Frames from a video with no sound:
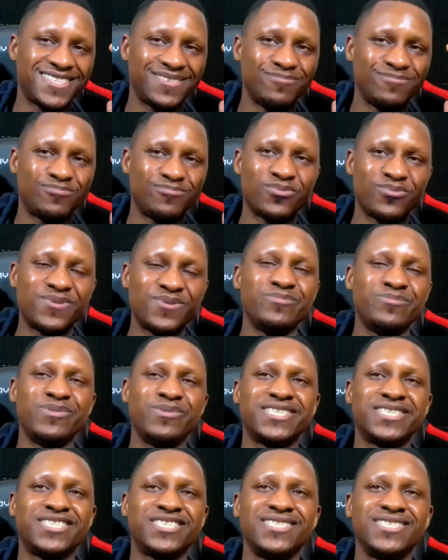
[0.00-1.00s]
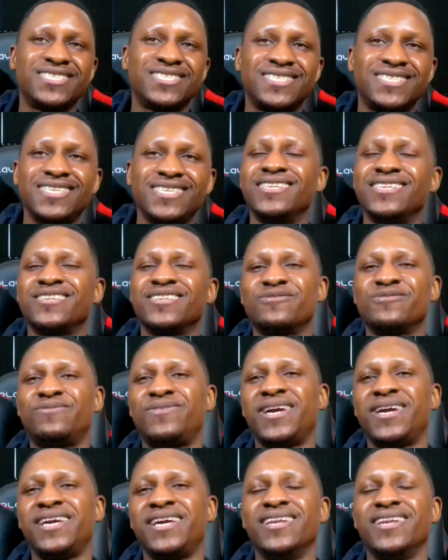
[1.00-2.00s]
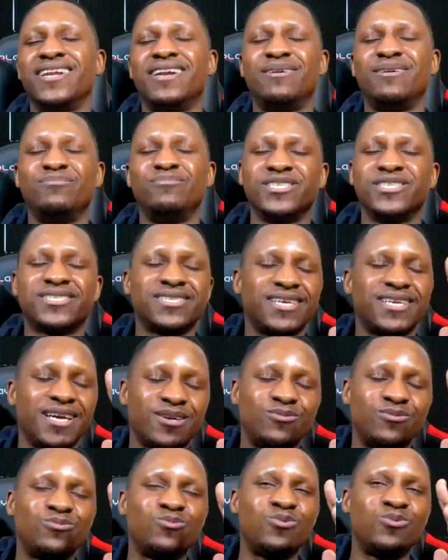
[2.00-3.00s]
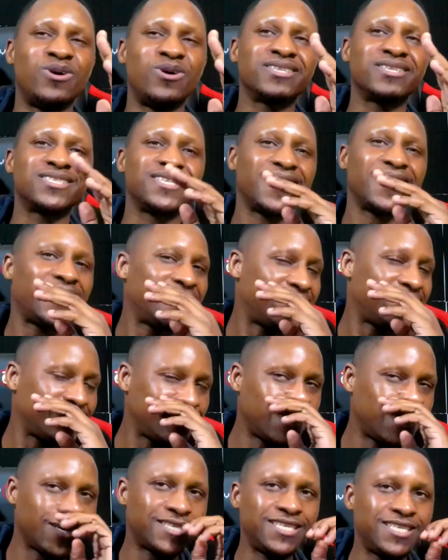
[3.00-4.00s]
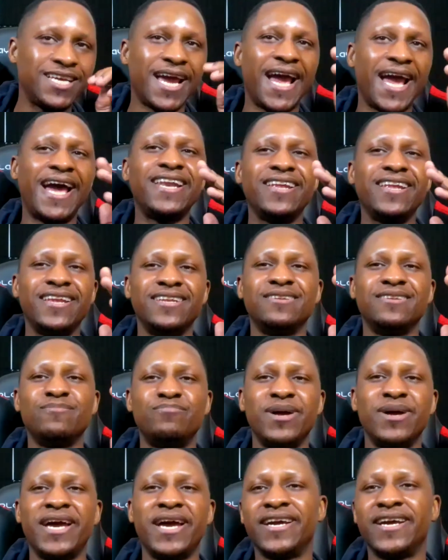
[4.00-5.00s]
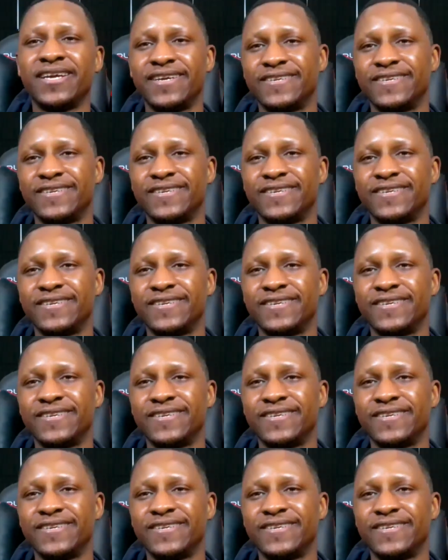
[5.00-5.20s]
Pretty much just sealing her fate. And I'm just like, what the hell? Like, she had it in the bag